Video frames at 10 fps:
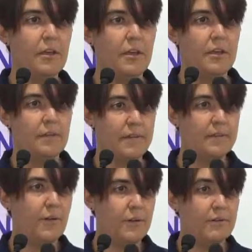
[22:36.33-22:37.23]
That's
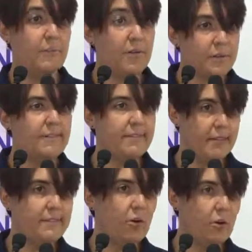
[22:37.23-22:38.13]
how it is. But
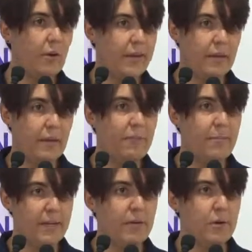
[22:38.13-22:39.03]
it's ongoing. I have
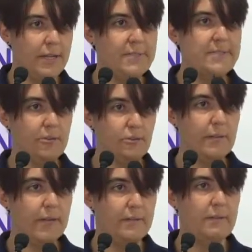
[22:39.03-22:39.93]
many colleagues that do
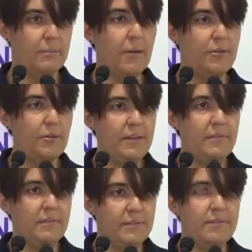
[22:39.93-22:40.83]
that. But
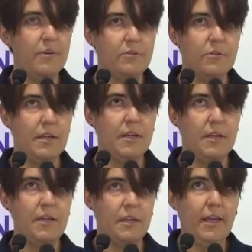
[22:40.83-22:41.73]
it's not,
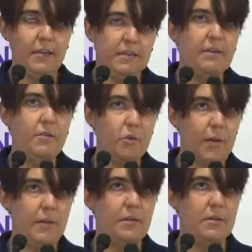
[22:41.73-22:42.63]
yeah, it's
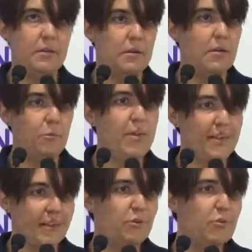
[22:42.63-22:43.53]
ongoing. We
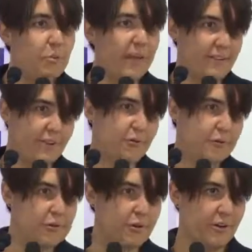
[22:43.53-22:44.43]
can do better for
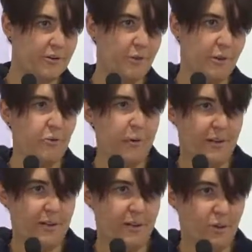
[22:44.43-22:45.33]
sure. So it
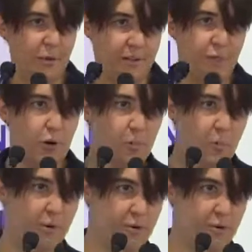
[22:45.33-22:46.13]
will develop more.